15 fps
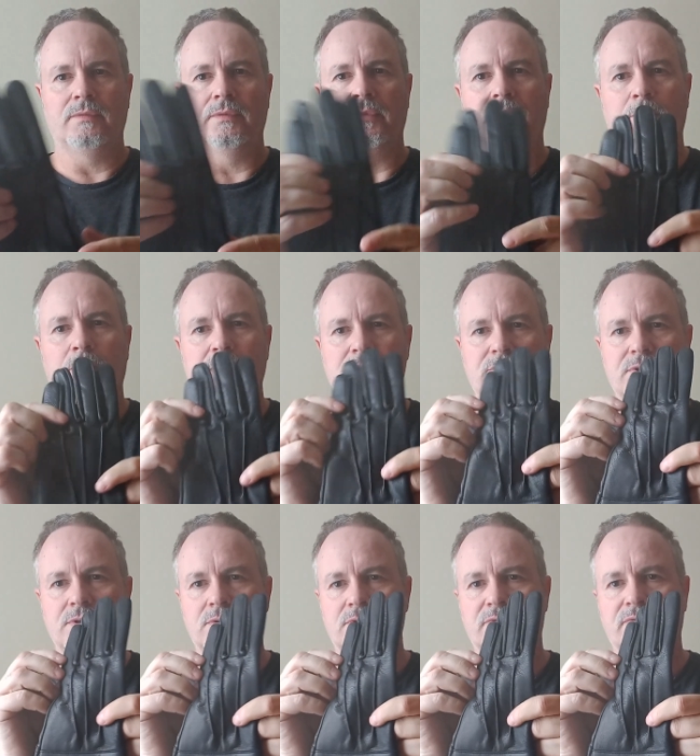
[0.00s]
ones
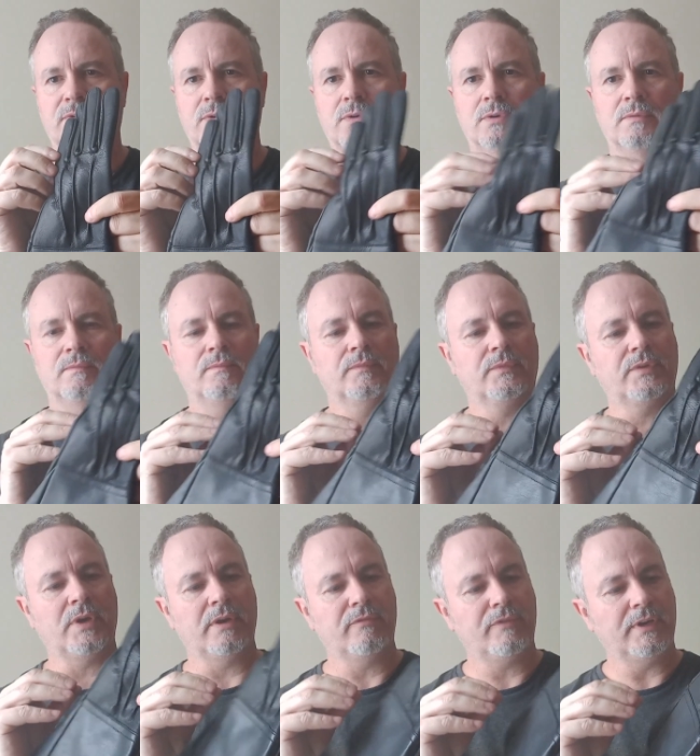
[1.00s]
used for
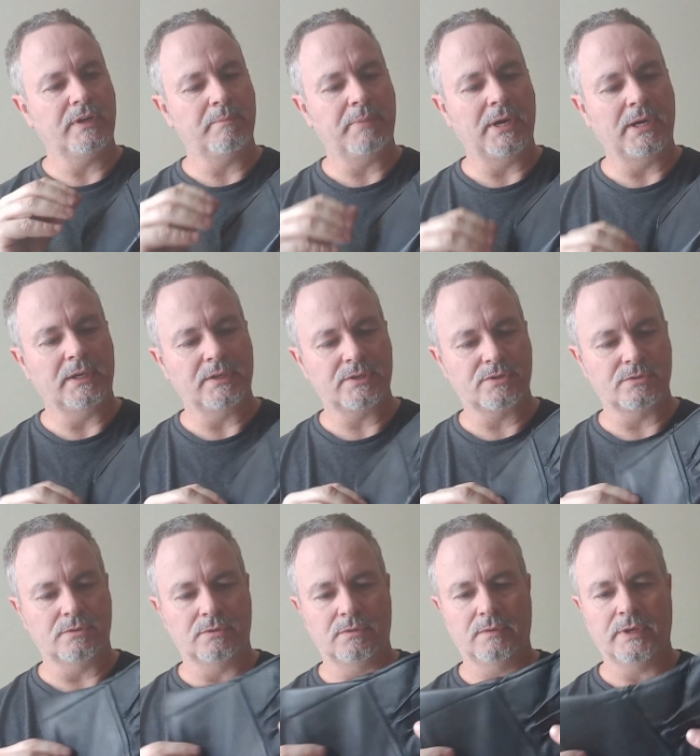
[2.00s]
TIE fighter pilots
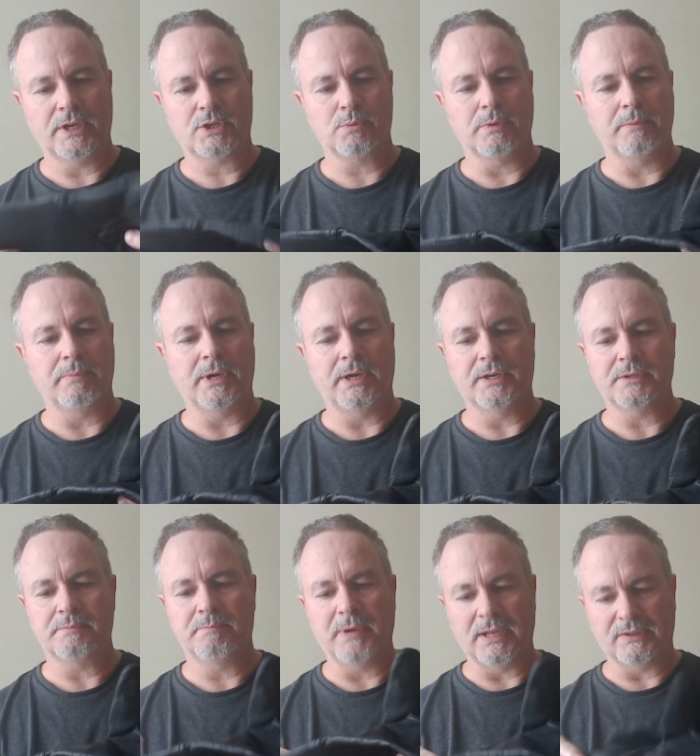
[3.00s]
or X-Wing
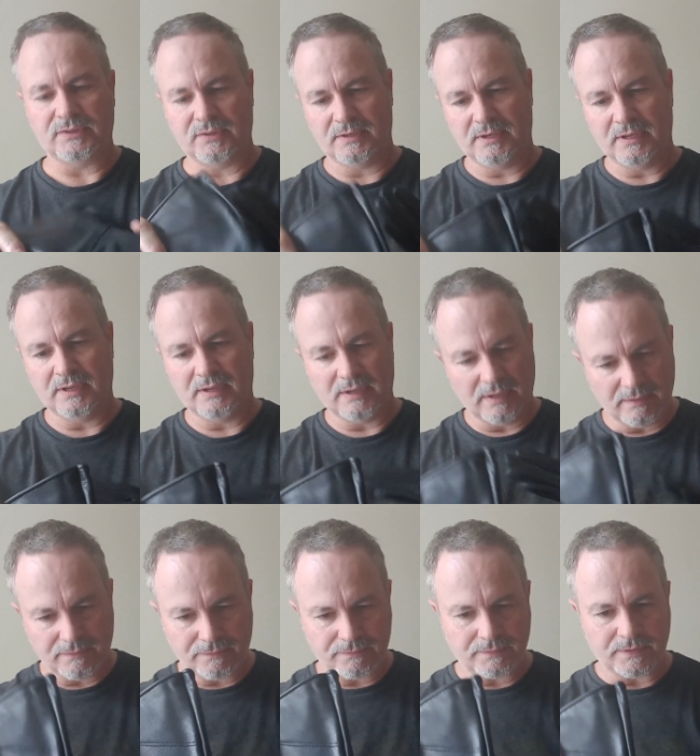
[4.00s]
pilots, but
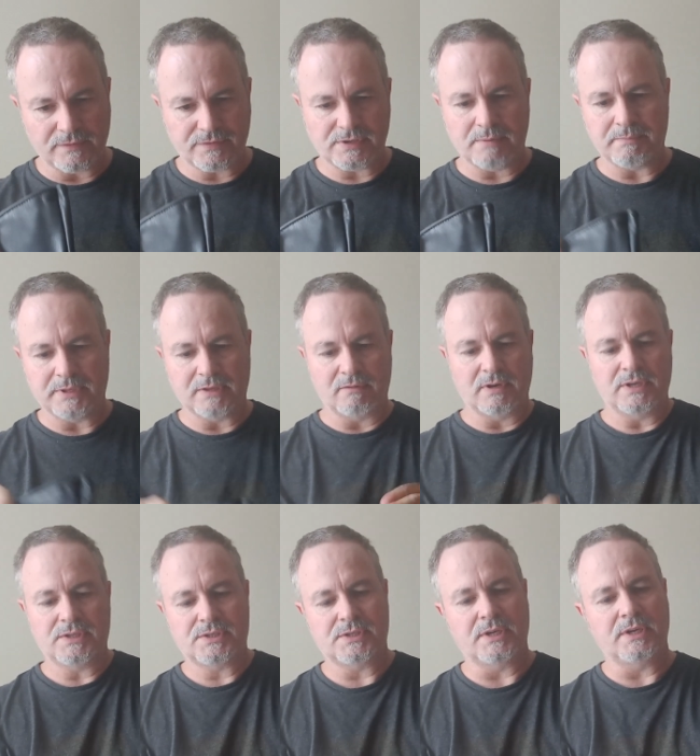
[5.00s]
if they've sent me the
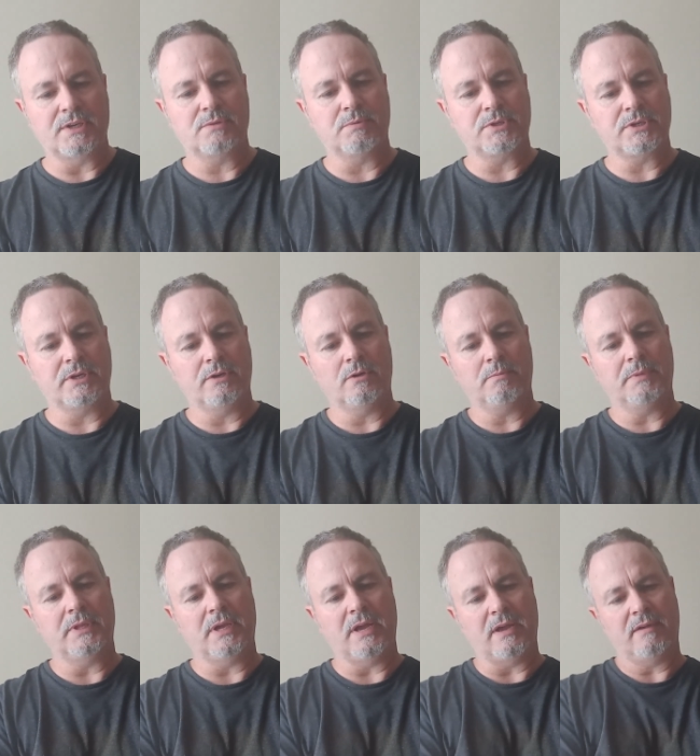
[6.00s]
right size, which I hope
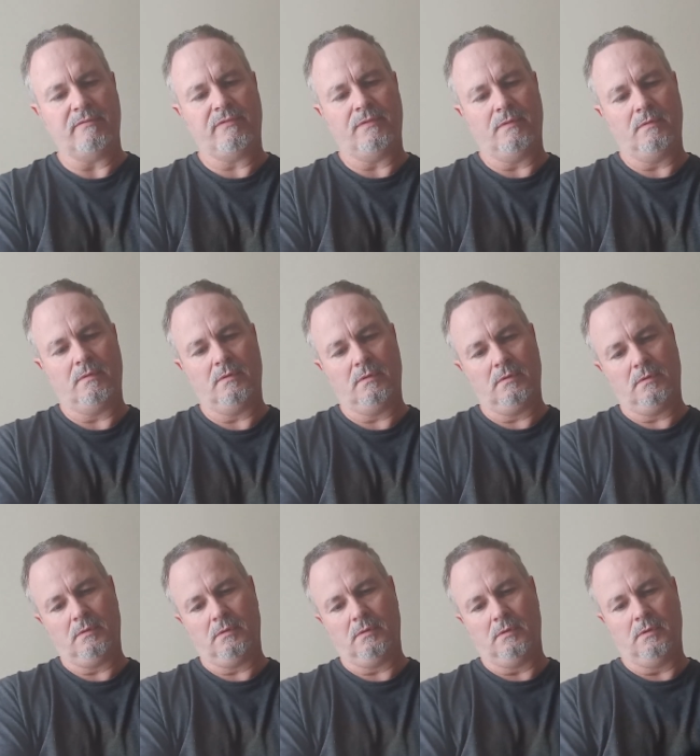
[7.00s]
they have,
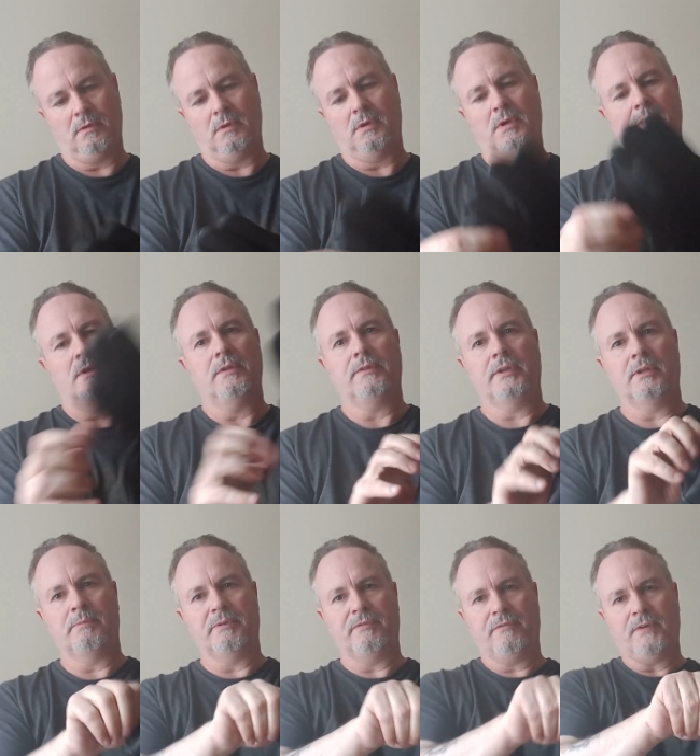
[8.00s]
they'll
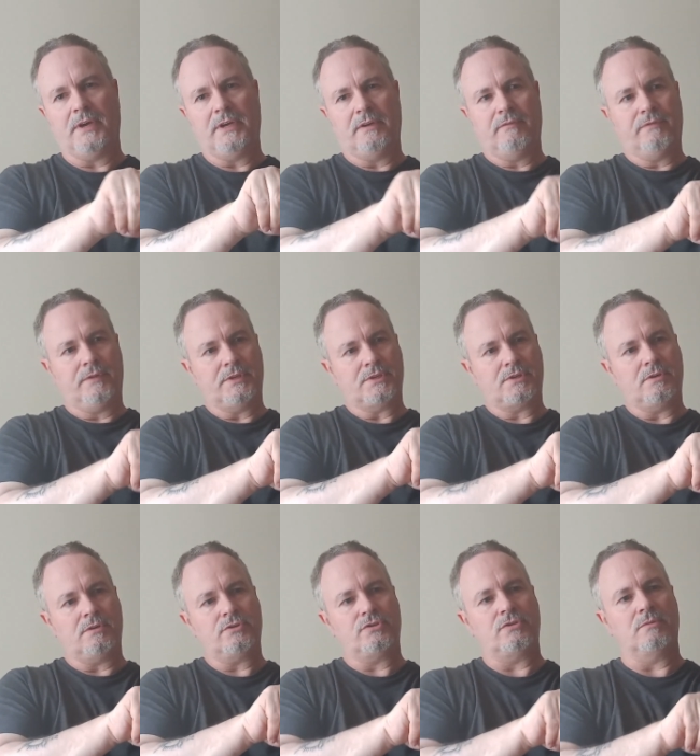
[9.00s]
be fine for this
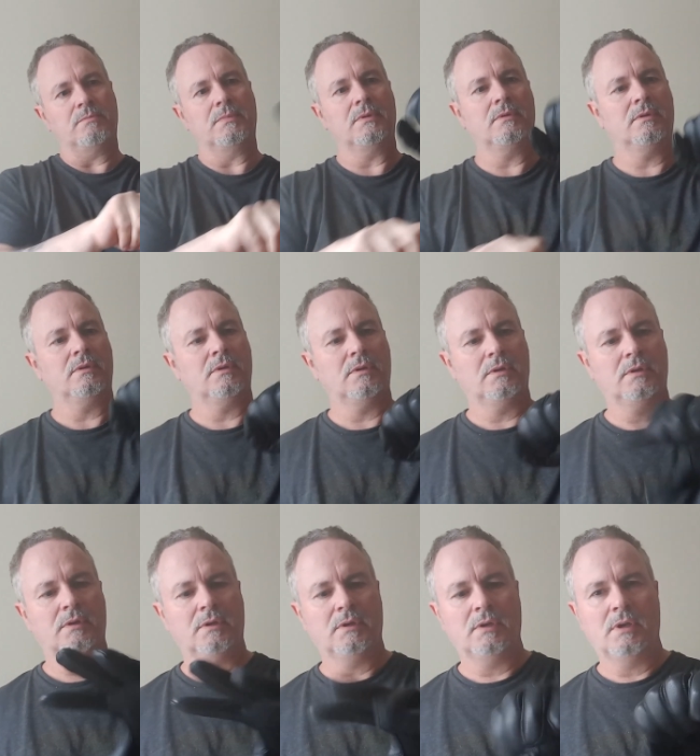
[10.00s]
costume.
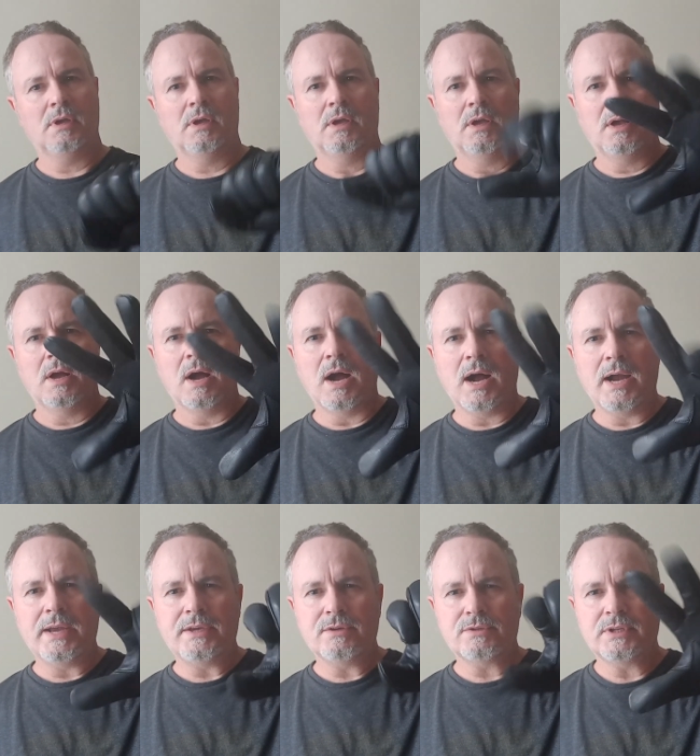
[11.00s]
I
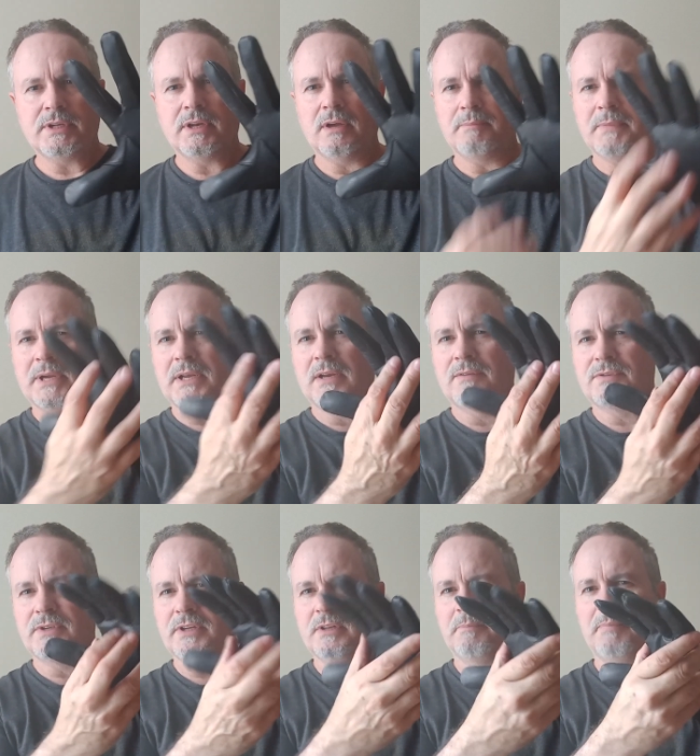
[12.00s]
usually like my gloves
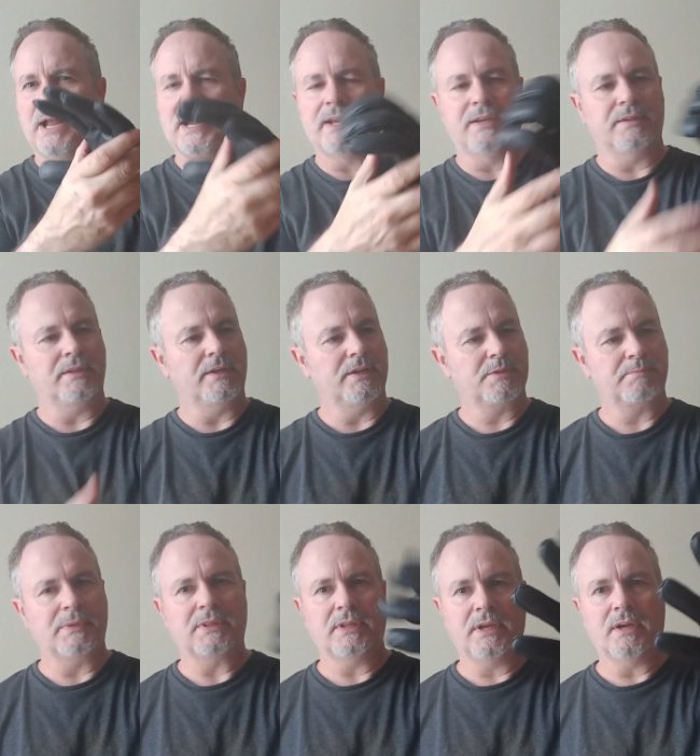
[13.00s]
a little baggier than this,
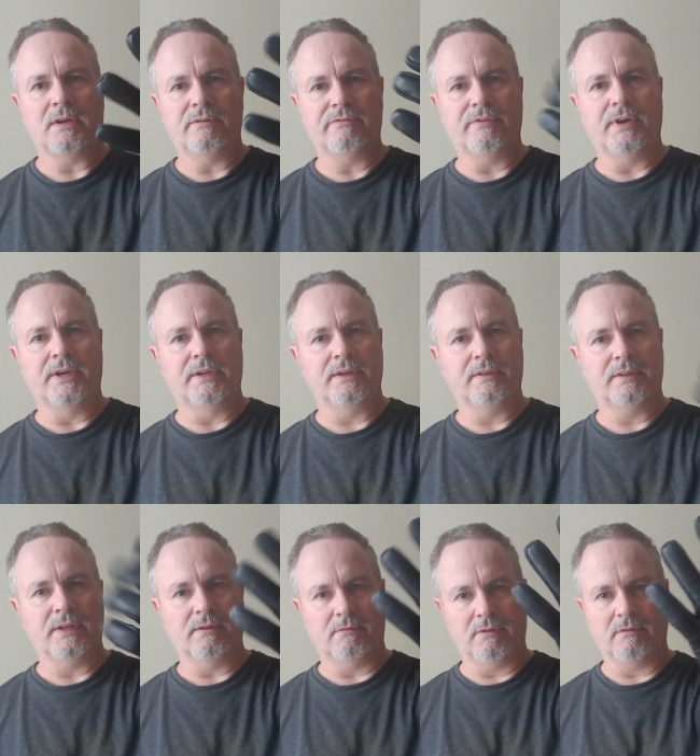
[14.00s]
but they are fine.
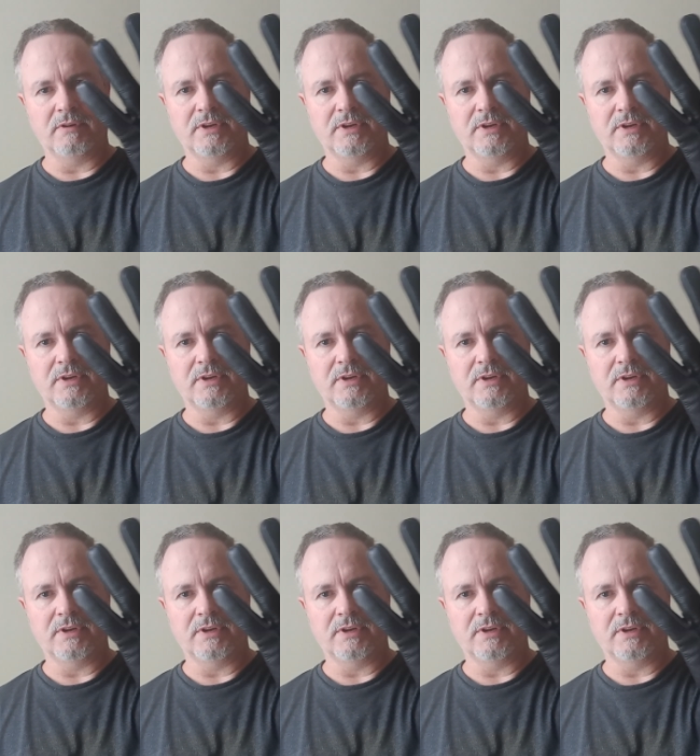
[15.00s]
They're